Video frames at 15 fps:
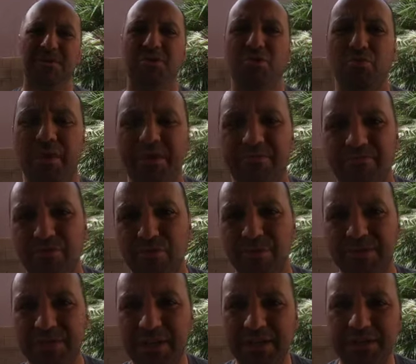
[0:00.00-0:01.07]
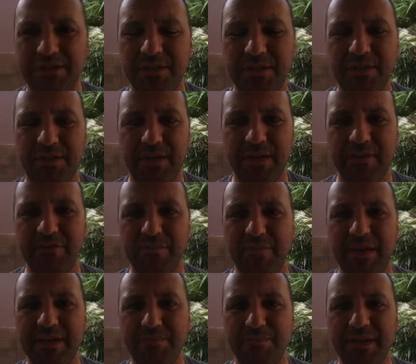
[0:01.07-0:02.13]
quite a few mistakes that
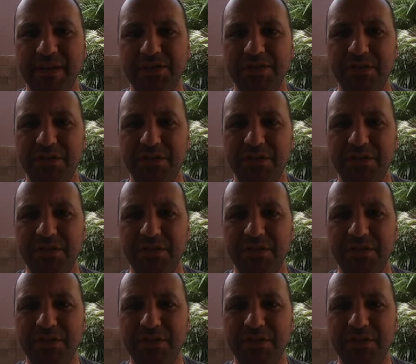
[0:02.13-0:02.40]
everybody makes,